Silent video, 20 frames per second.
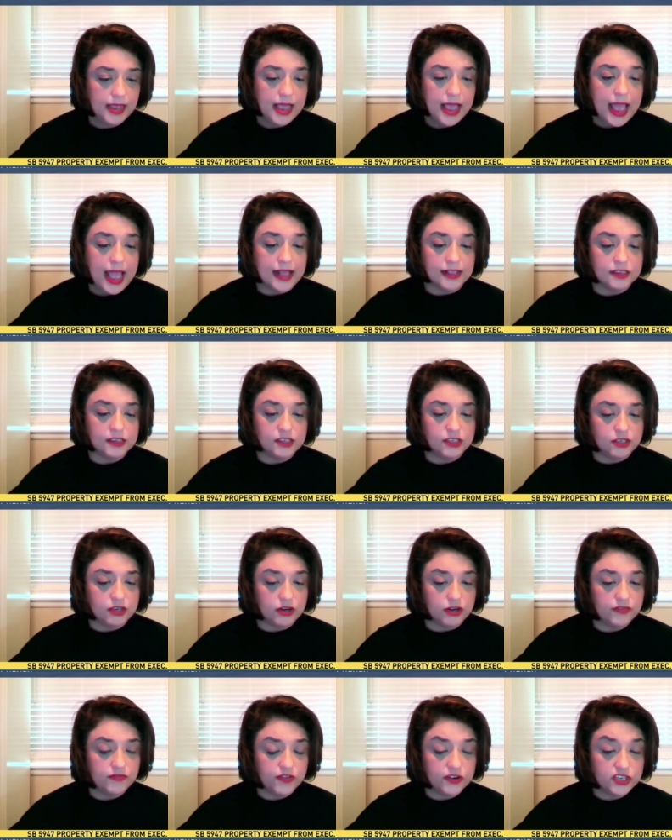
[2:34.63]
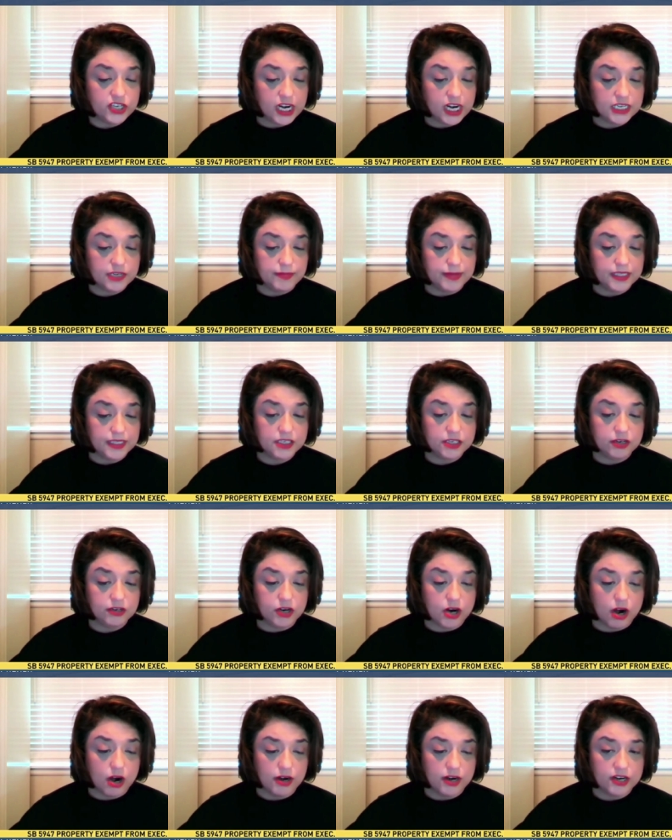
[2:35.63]
and sued for judgments to
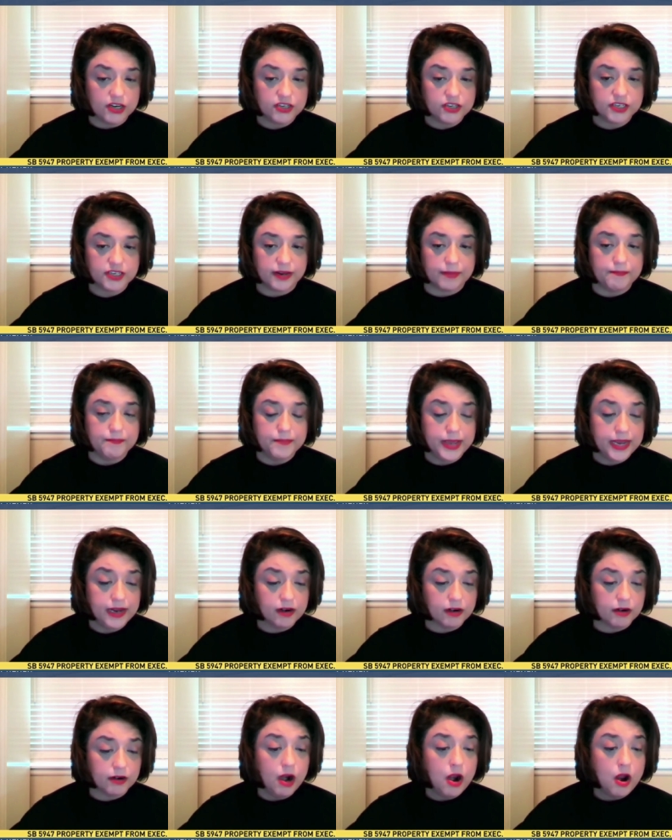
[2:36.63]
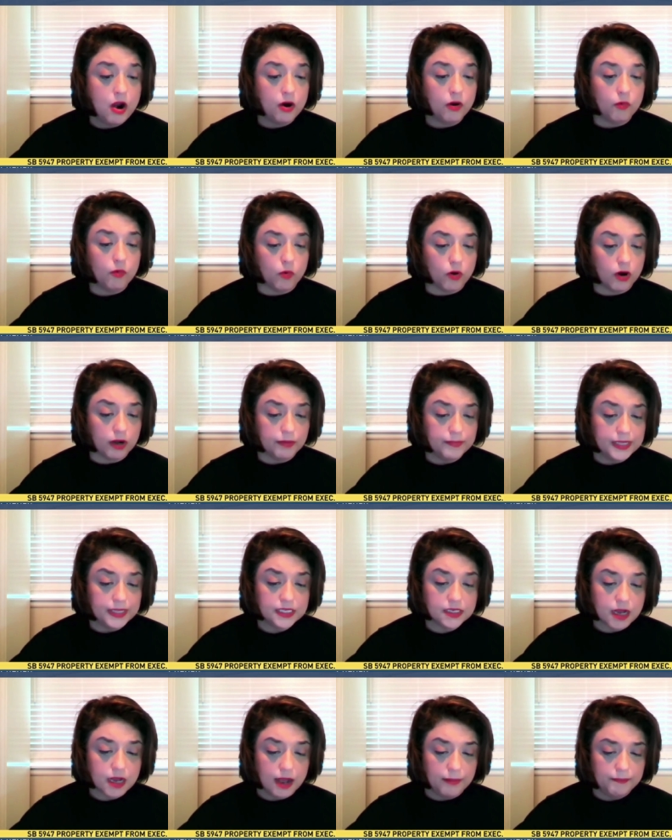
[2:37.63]
garnish the meager workman's
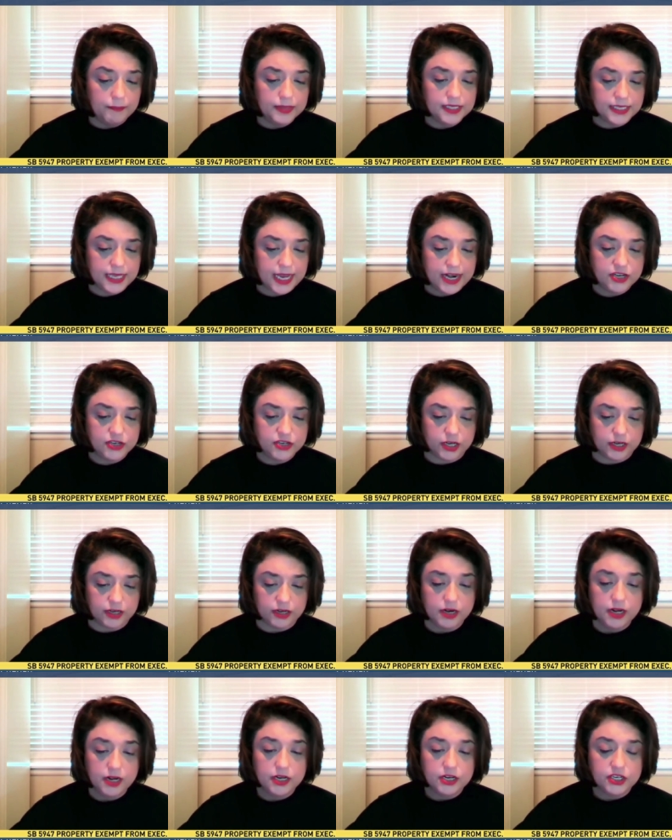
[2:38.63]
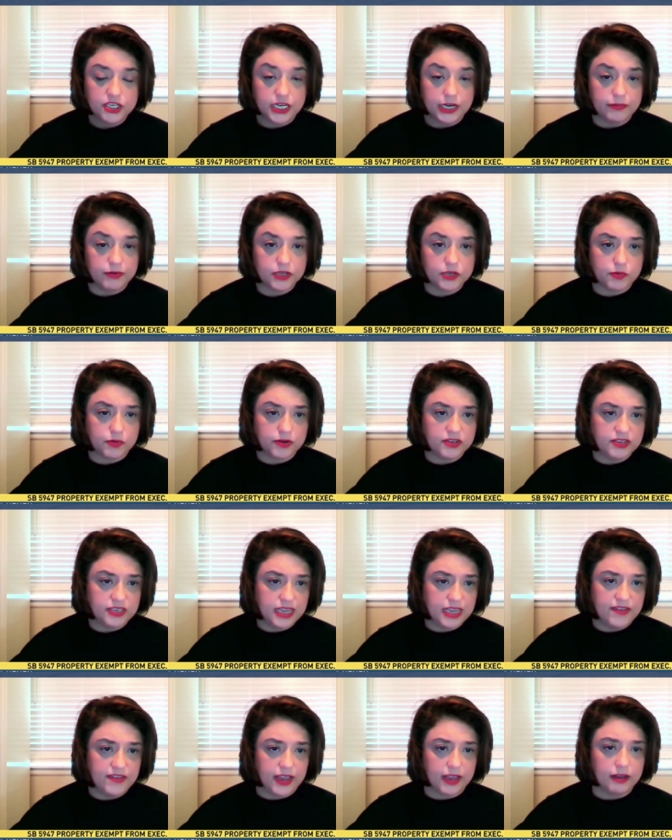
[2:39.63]
compensation she was
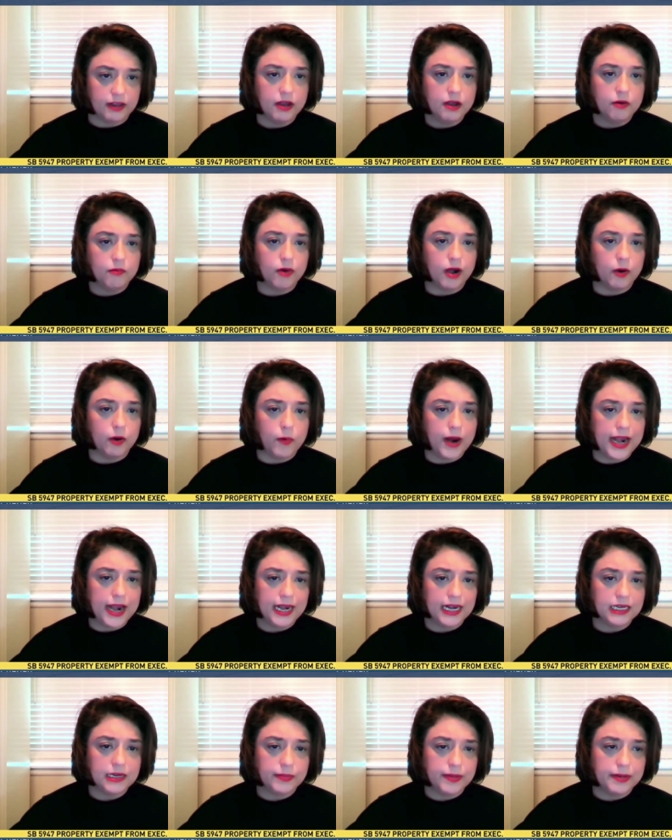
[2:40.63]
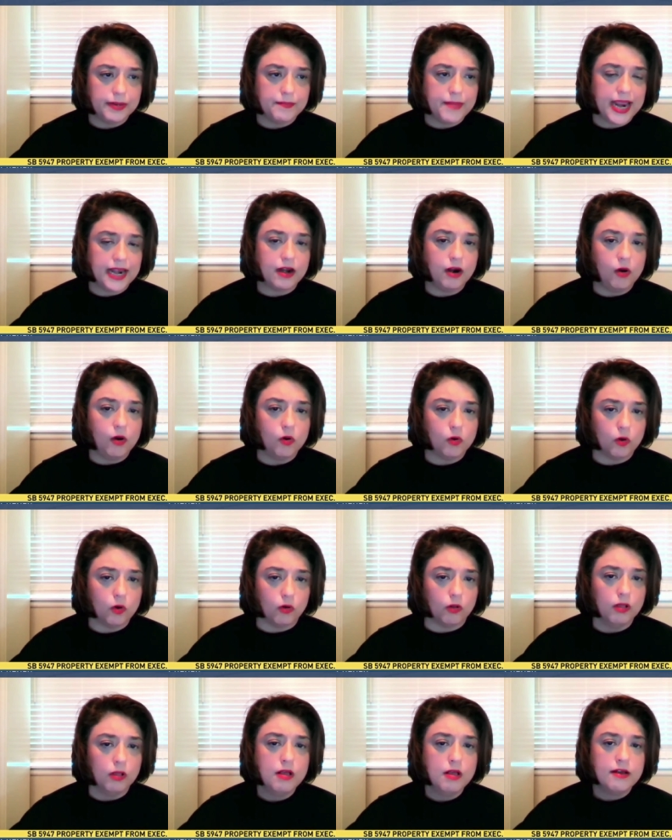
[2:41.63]
receiving while waiting to be made
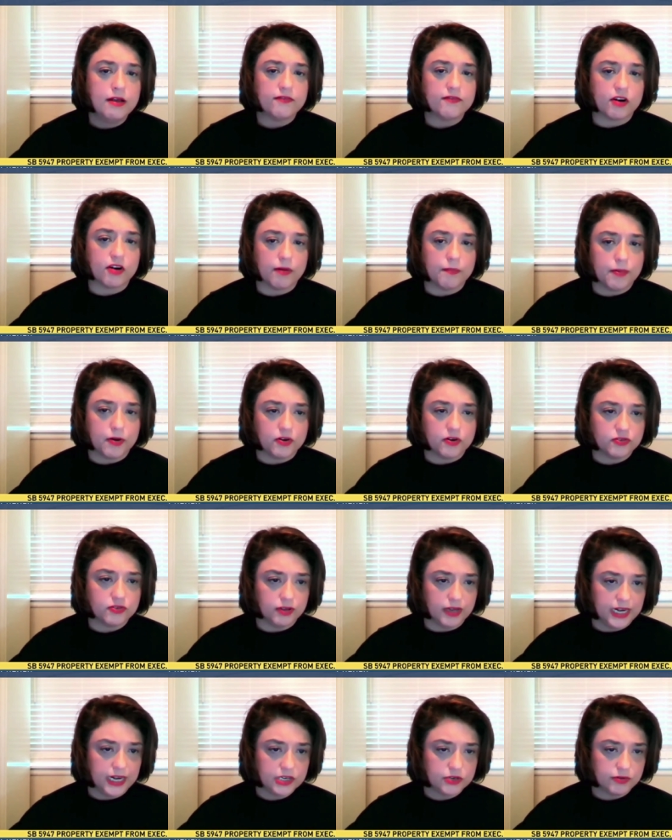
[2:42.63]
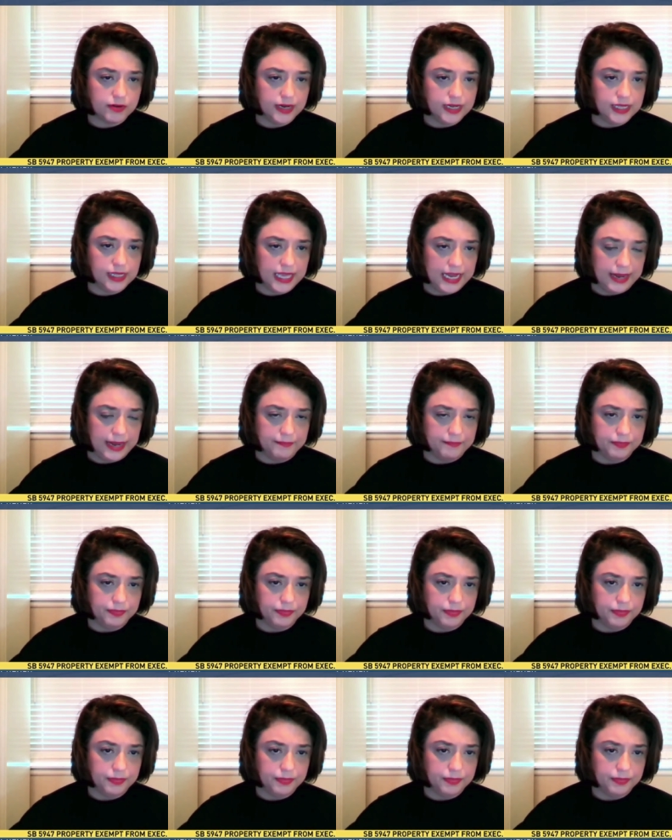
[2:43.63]
whole for her personal injury claim.